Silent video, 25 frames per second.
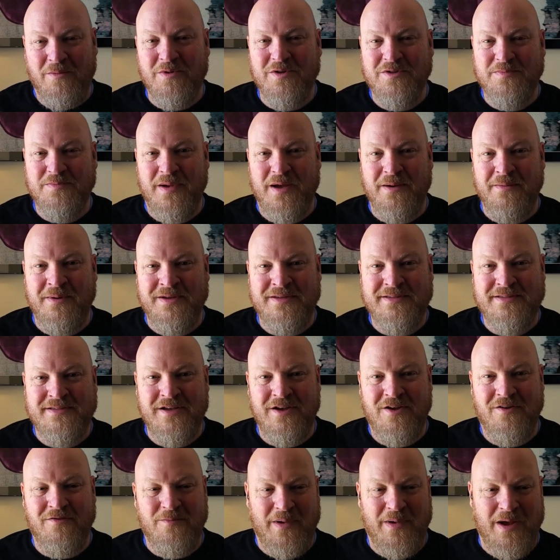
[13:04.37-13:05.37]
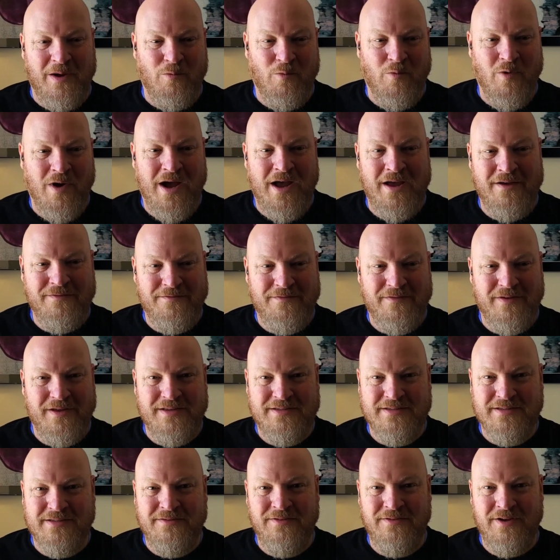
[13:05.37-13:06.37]
almost by myself. My wife
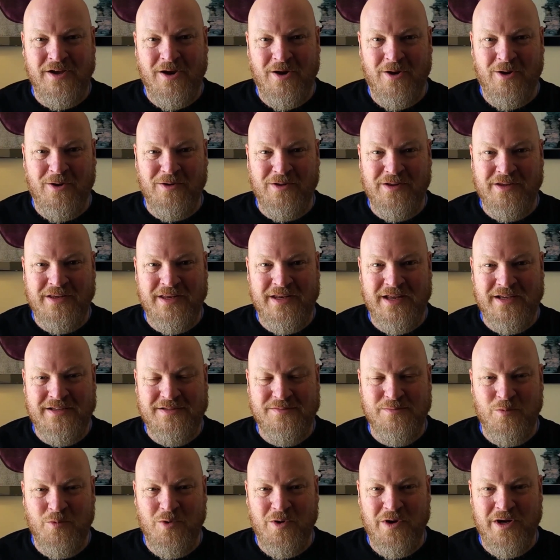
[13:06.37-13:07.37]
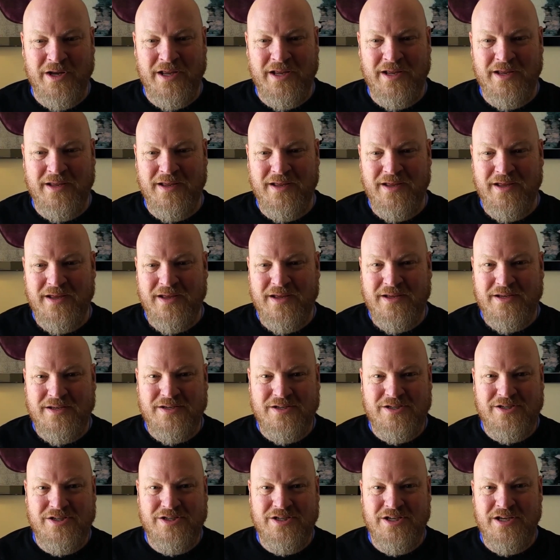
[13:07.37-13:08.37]
is leaving early the next morning.
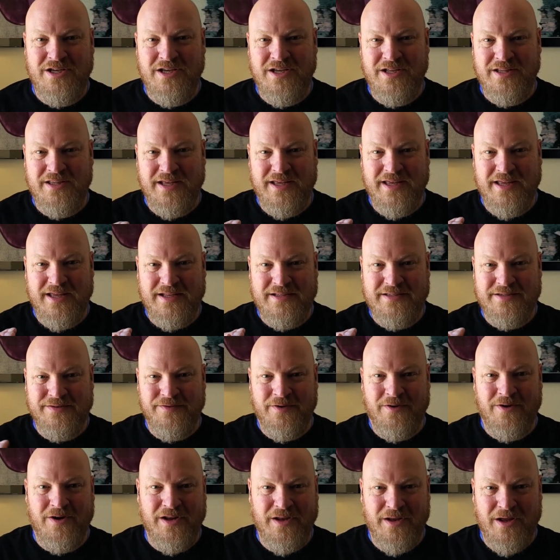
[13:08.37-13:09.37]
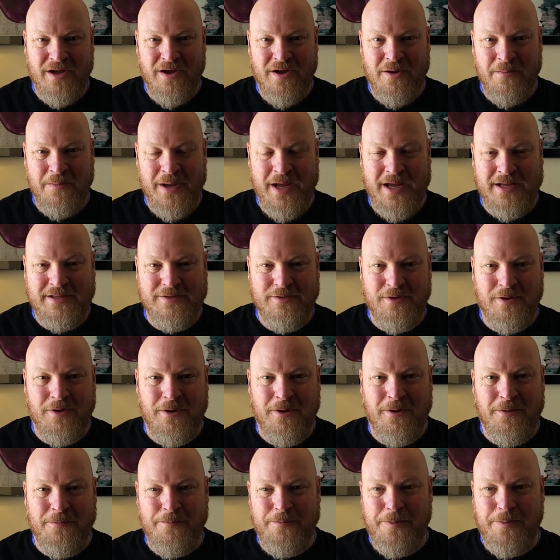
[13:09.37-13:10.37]
She and the kids have already gone back
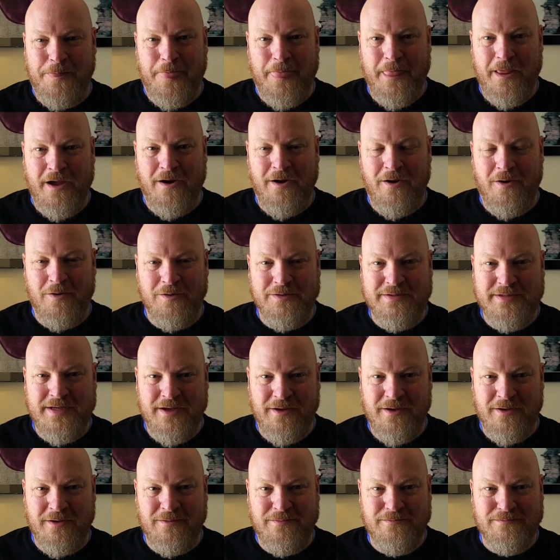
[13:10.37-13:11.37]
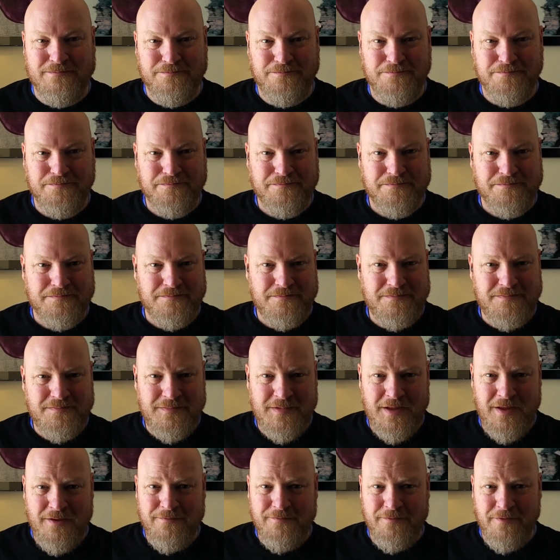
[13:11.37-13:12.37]
to our hotel
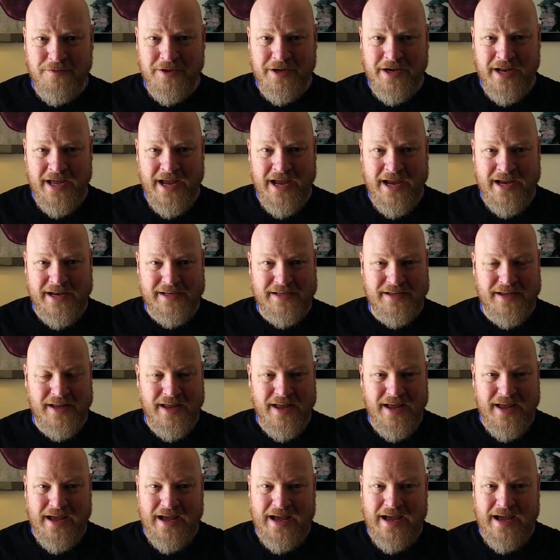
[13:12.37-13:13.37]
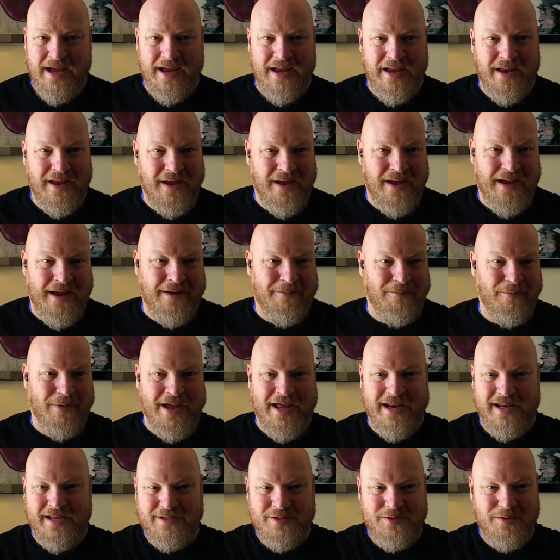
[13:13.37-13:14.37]
for the night. I
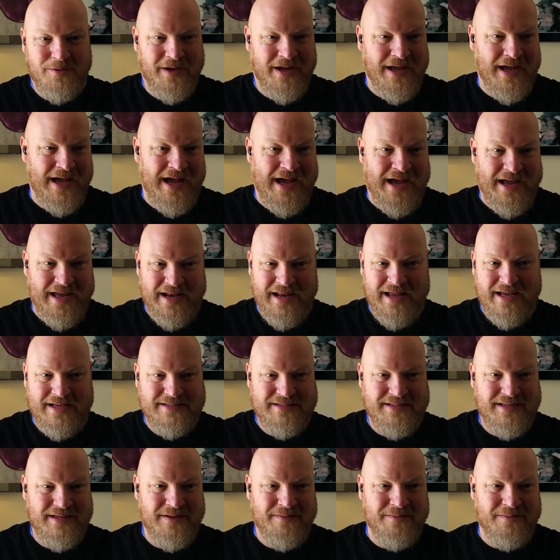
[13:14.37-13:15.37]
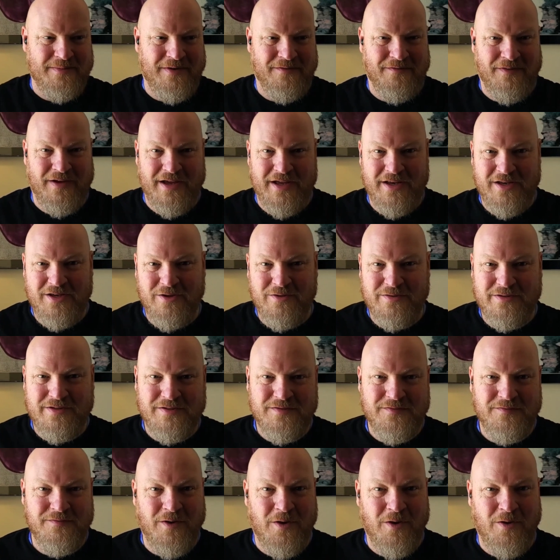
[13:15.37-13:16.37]
ran into a guy and asked him if I could use
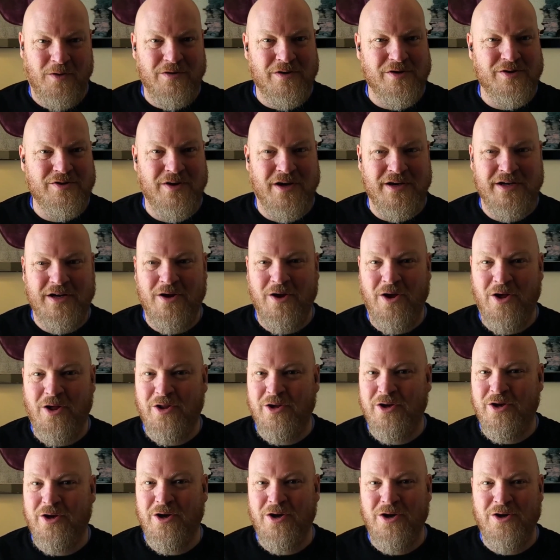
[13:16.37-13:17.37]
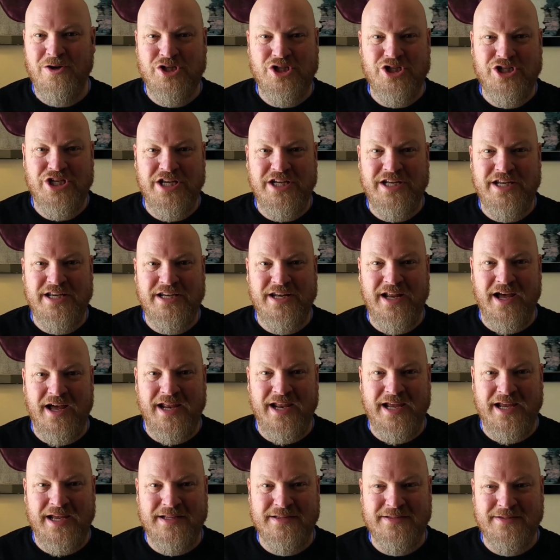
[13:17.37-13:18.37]
his phone and tried calling her. She did
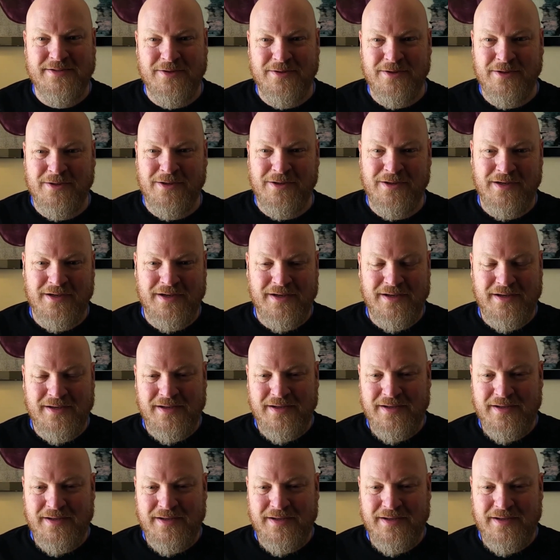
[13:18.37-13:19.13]
not answer.